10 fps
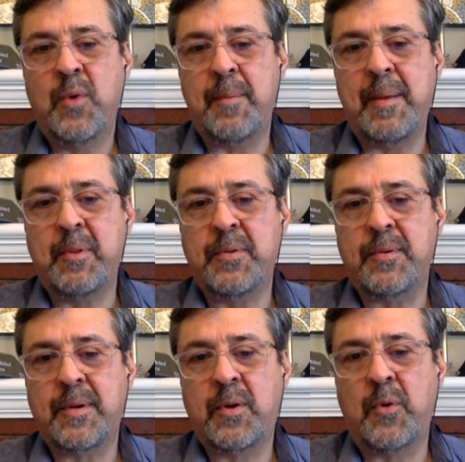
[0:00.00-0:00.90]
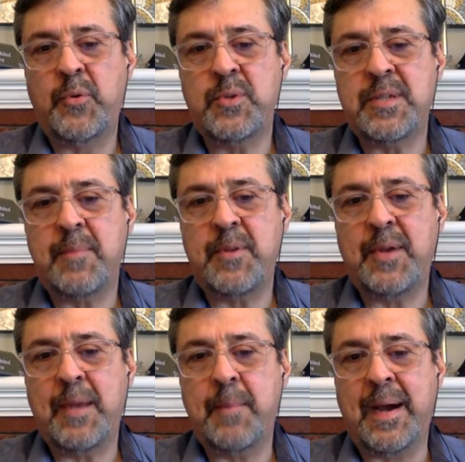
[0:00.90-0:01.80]
want to be able to go through something
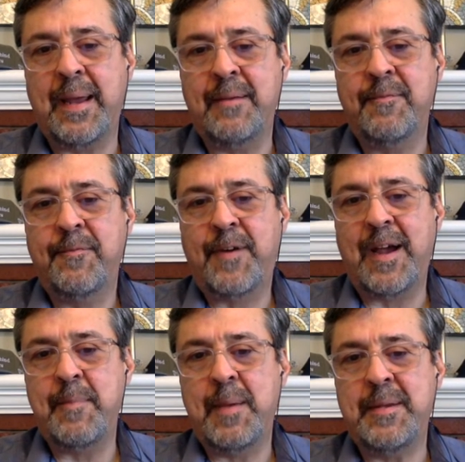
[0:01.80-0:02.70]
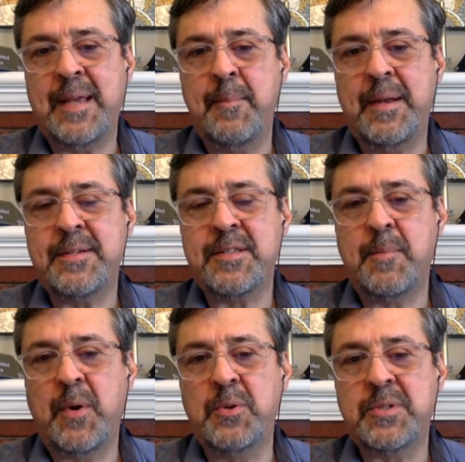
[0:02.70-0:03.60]
and get by in 5, maybe 10 minutes the
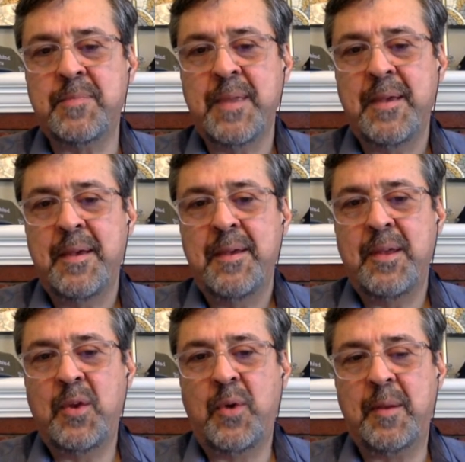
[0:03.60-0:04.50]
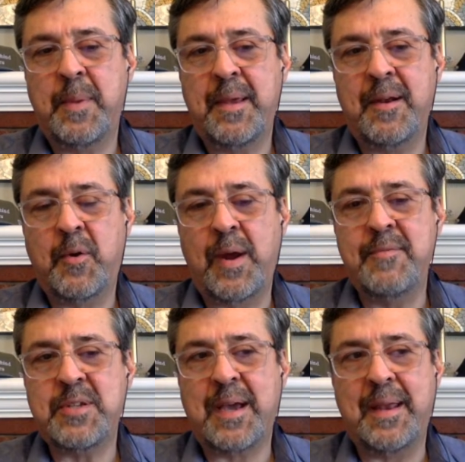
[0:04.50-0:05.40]
most. You don't want to be at a
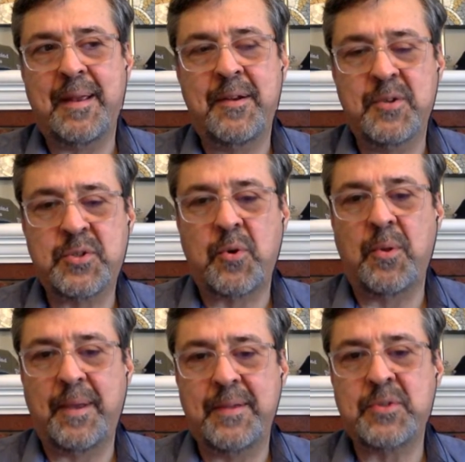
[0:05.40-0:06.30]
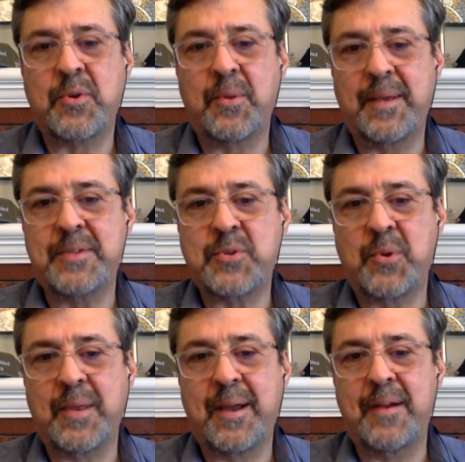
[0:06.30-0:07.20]
gravesite and you're scrolling and scrolling and
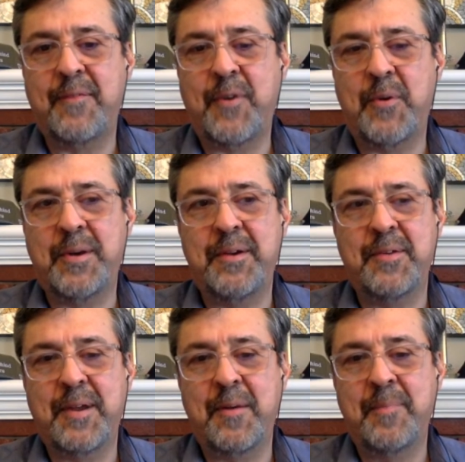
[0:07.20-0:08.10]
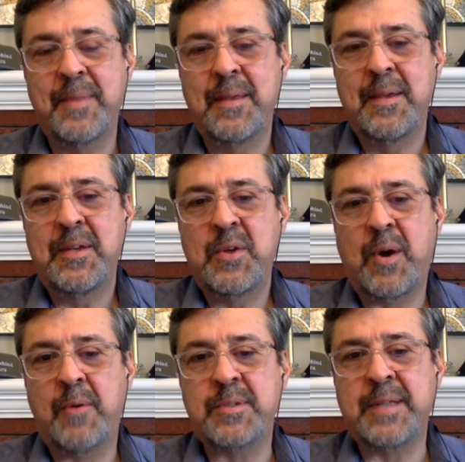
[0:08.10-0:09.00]
scrolling on your phone and you're there 2
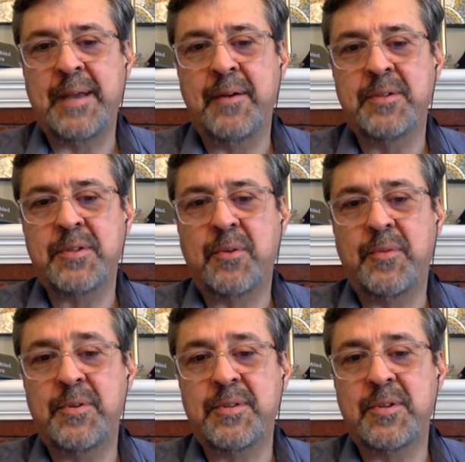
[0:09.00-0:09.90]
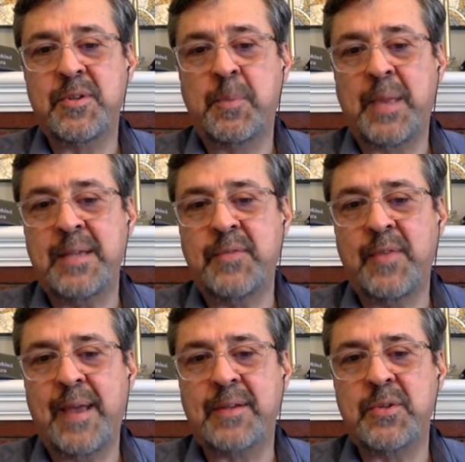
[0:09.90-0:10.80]
hours later. So there's a place for
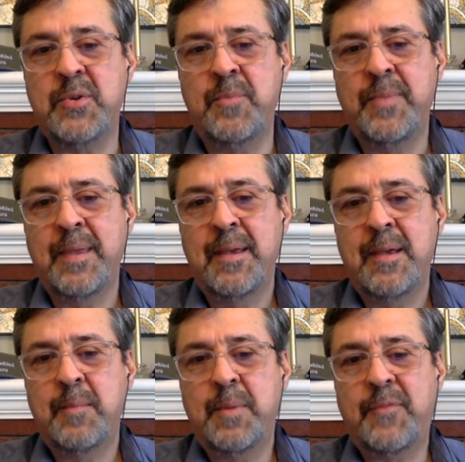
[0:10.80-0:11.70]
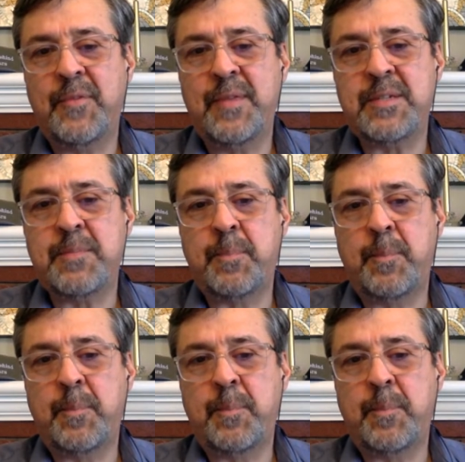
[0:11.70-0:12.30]
that too. But for this